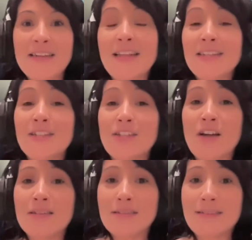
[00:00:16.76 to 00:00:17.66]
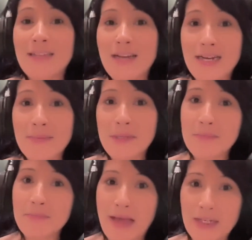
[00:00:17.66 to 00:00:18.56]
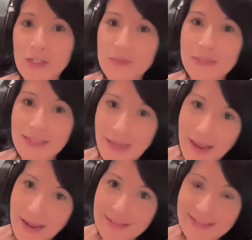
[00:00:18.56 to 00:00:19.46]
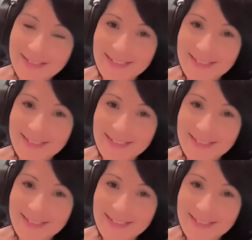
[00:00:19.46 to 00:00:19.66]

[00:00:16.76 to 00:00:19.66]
Let's talk time management today.